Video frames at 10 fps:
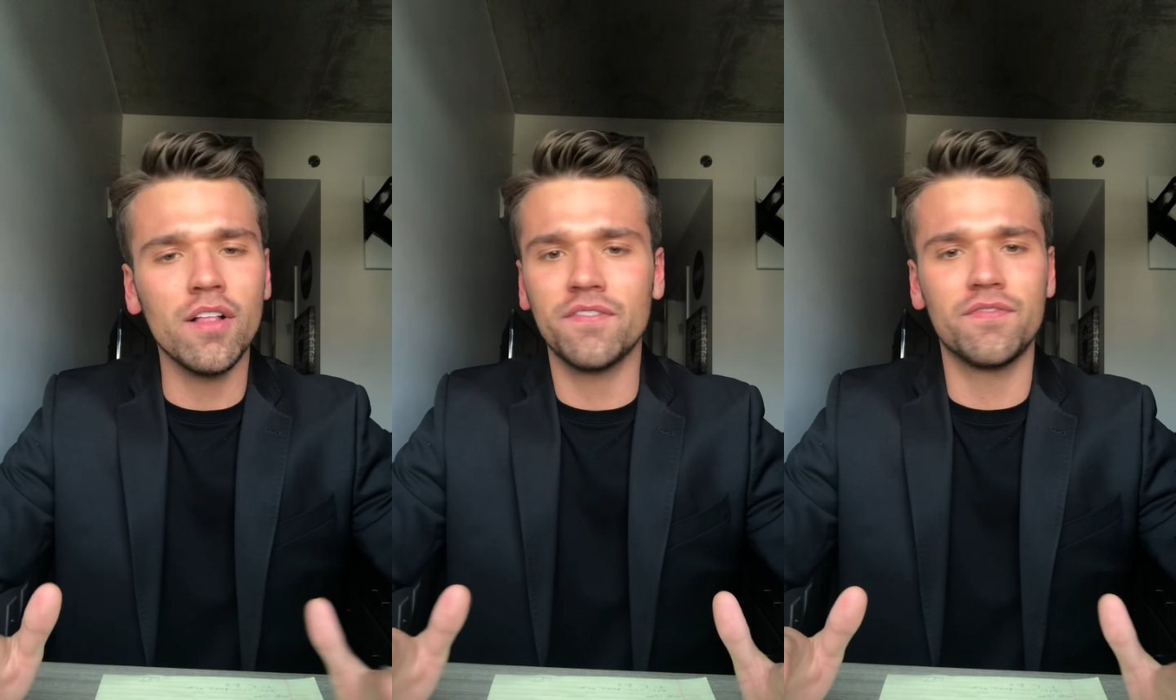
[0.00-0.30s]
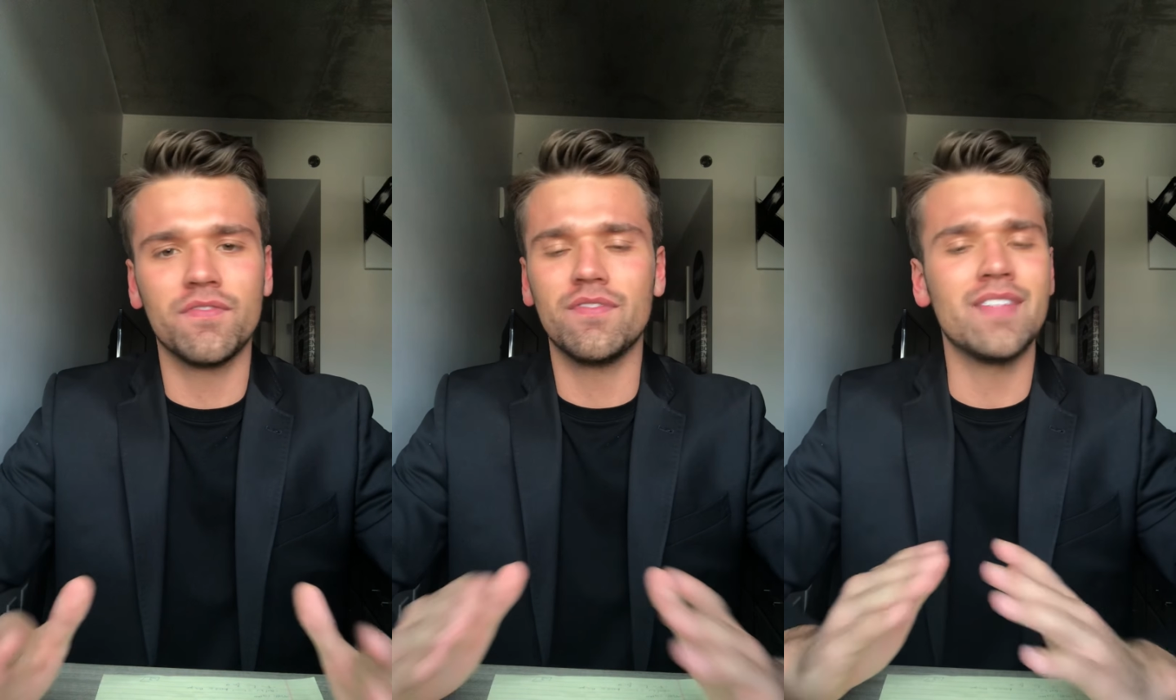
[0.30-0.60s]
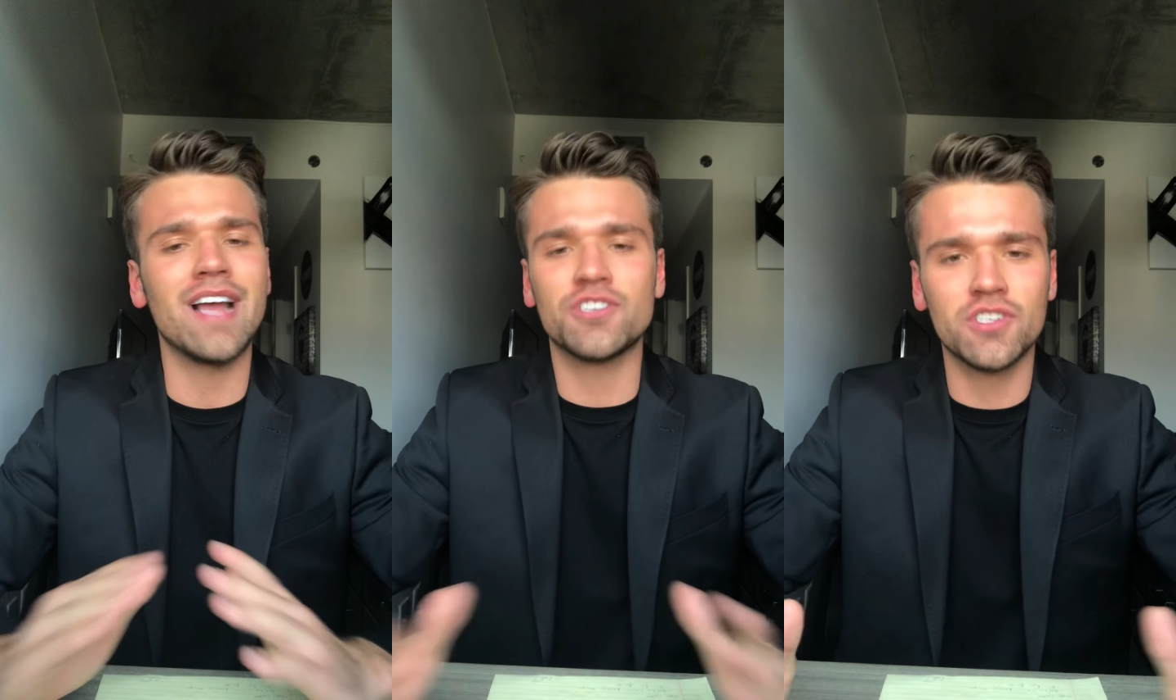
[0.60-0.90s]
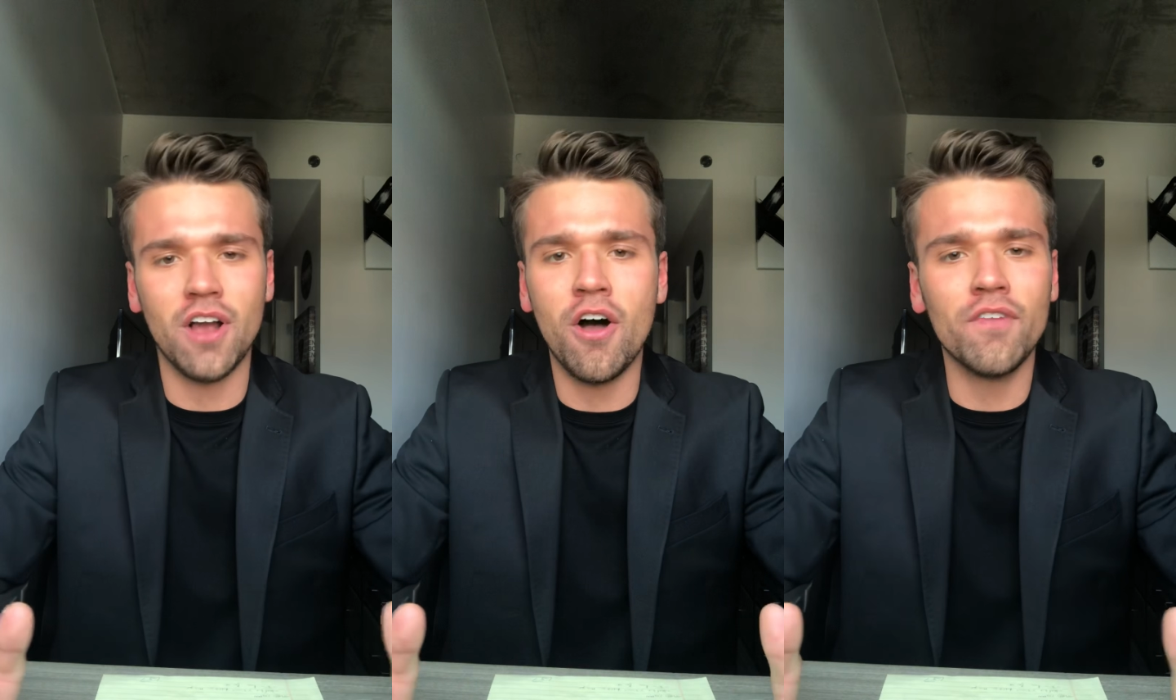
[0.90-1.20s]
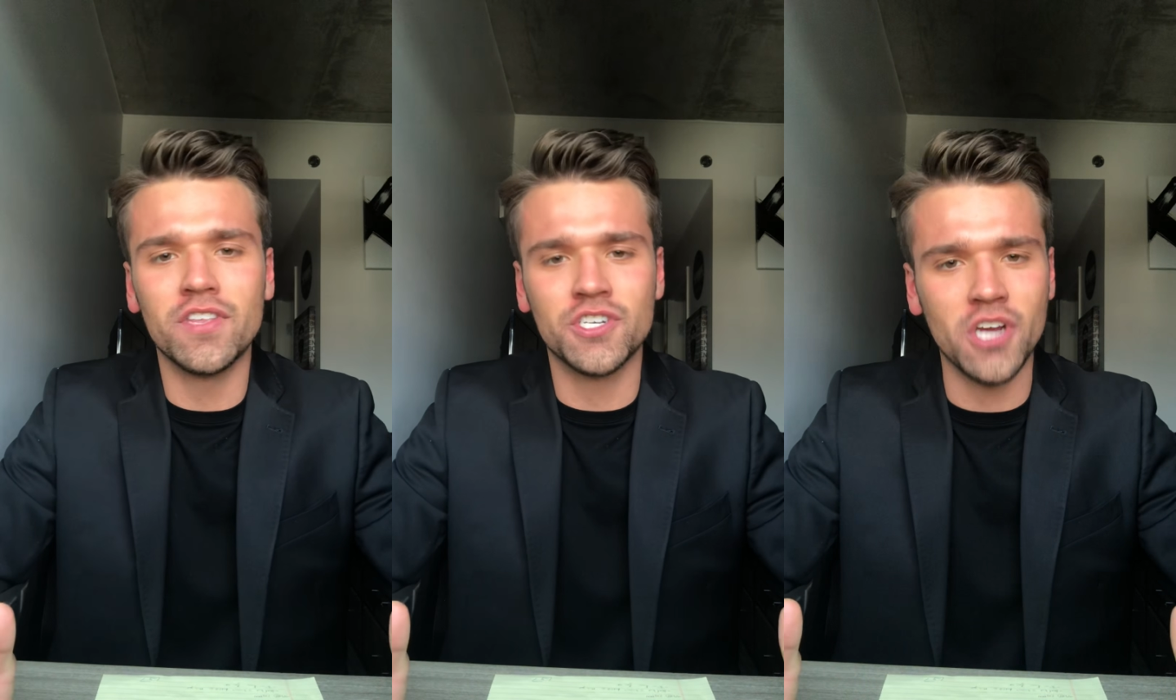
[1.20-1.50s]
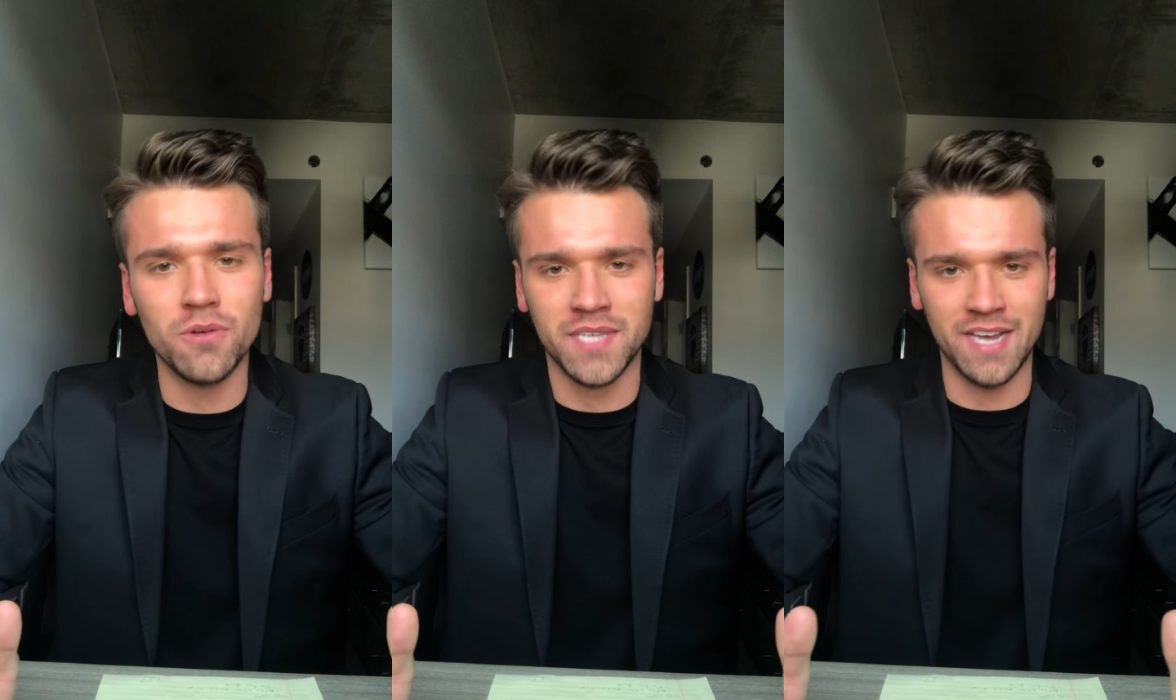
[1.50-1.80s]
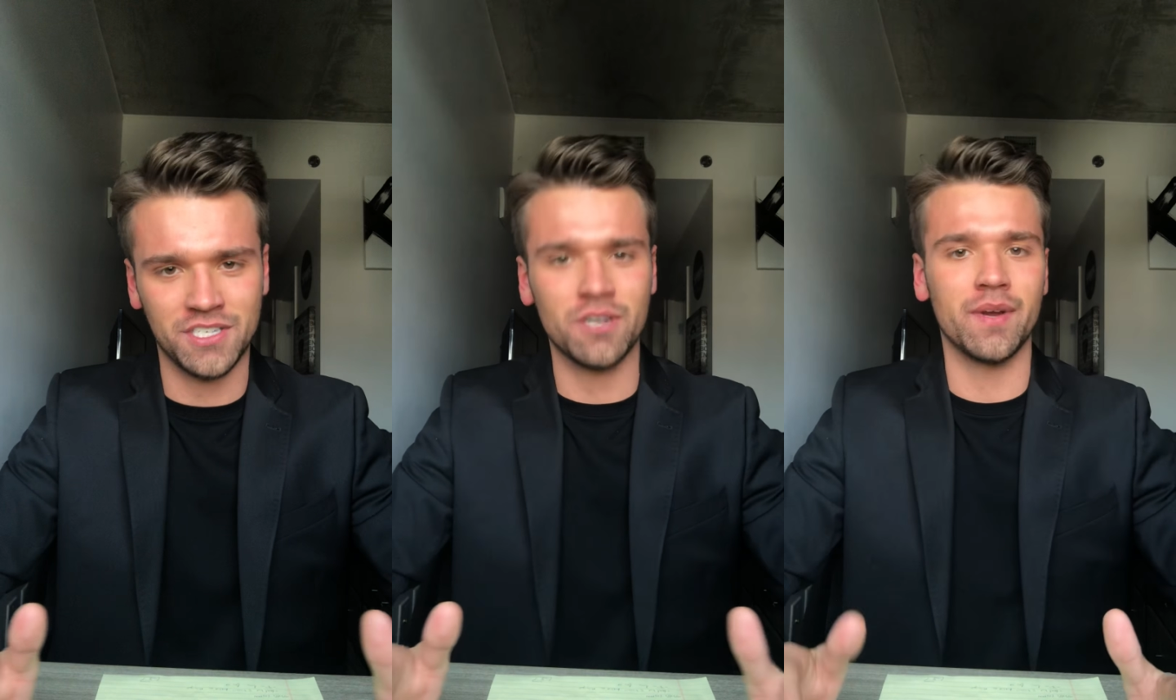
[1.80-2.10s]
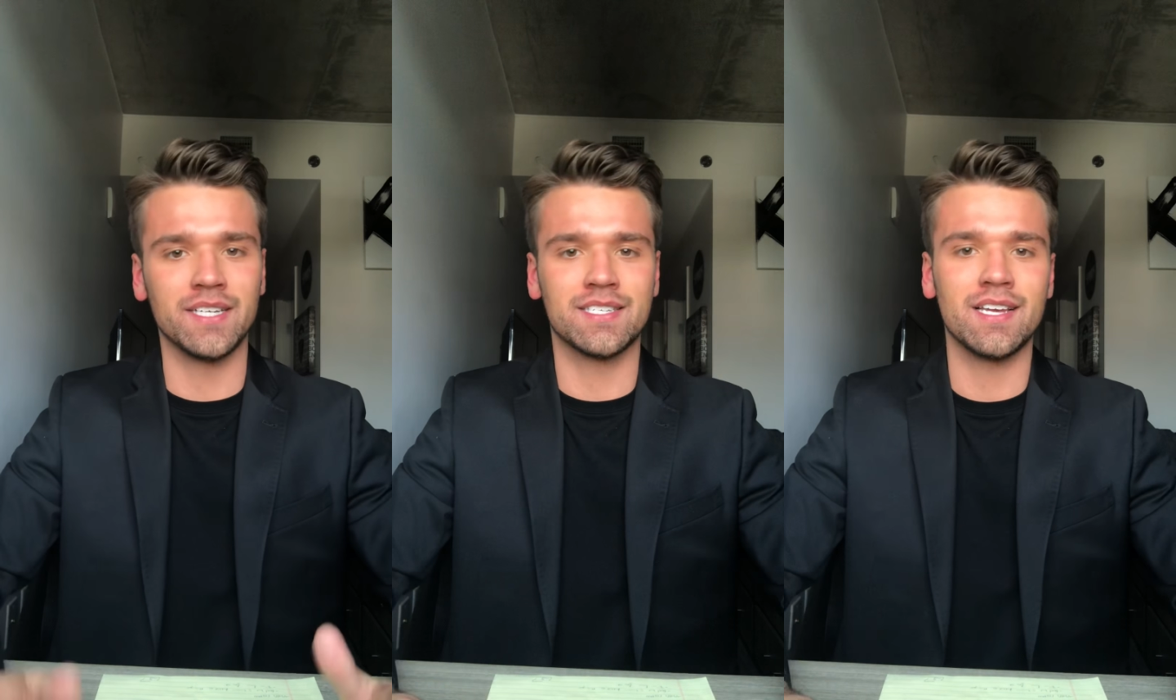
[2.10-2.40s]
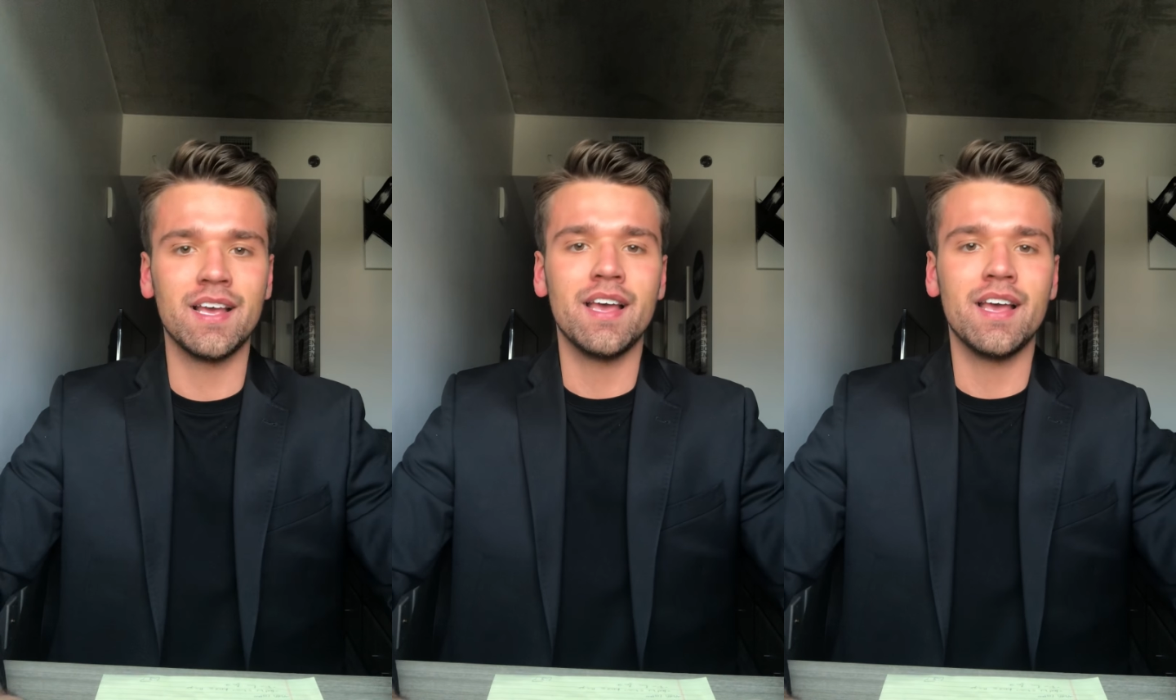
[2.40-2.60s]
of the show's histories